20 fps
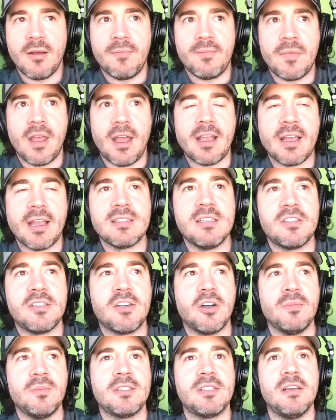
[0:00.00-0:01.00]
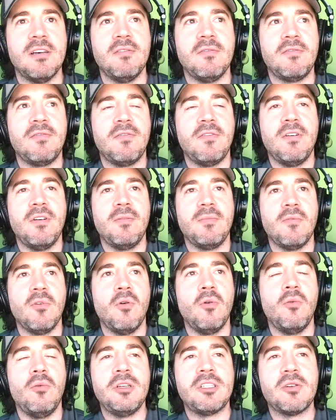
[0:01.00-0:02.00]
guess in terms of,
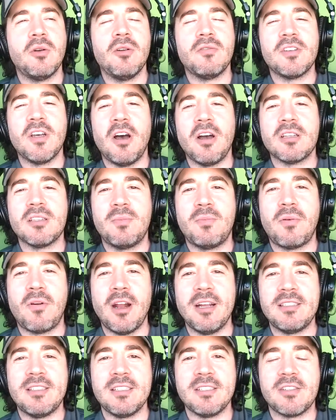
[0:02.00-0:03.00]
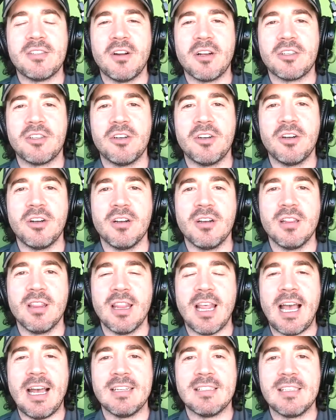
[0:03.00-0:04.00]
we sort of talked pricing structure
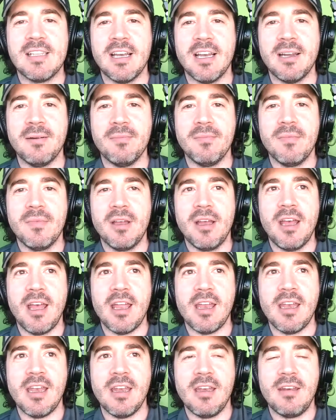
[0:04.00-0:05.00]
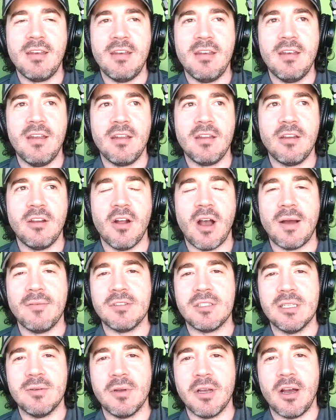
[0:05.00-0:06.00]
last time, and
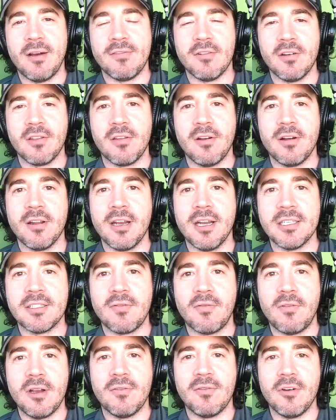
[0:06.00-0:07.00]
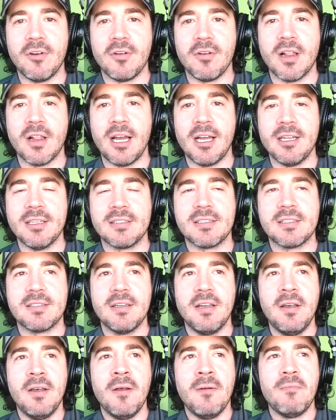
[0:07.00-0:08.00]
obviously we offer 30 days free for new
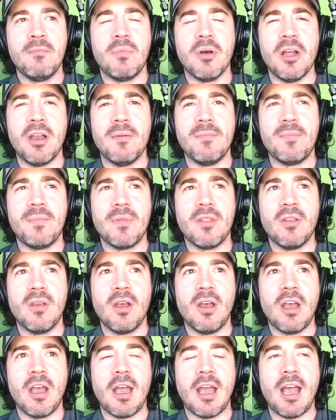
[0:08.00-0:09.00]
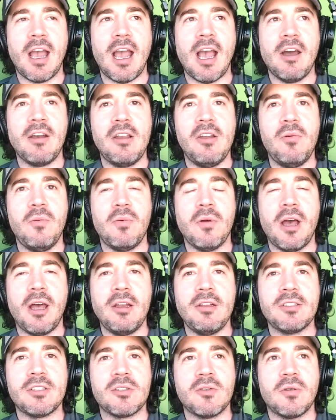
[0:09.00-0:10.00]
clients. But how do you
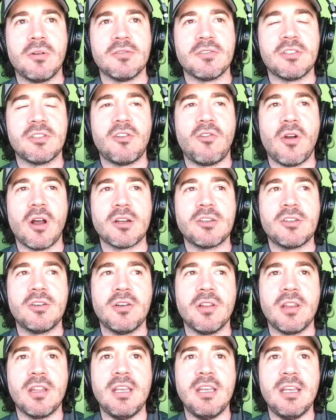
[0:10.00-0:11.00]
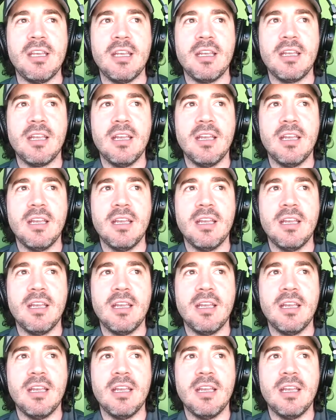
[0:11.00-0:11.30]
sort of structure the